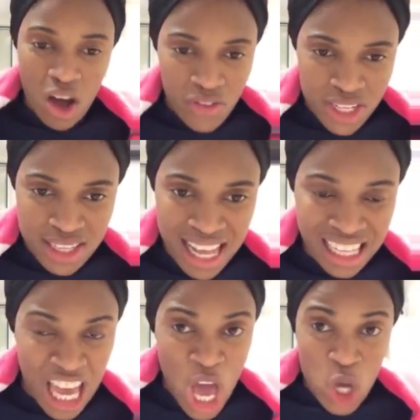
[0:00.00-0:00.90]

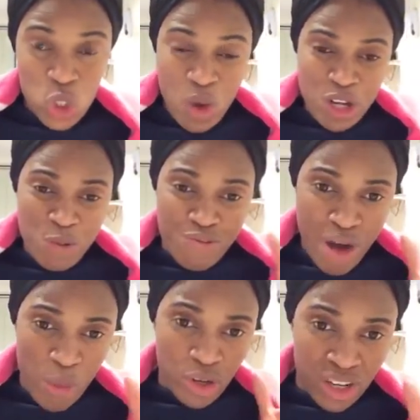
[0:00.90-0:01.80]
Understanding. Because when you
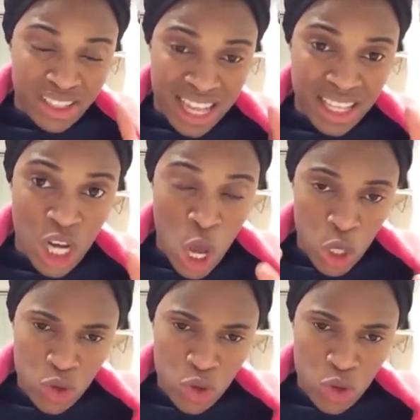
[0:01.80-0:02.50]
pray with understanding,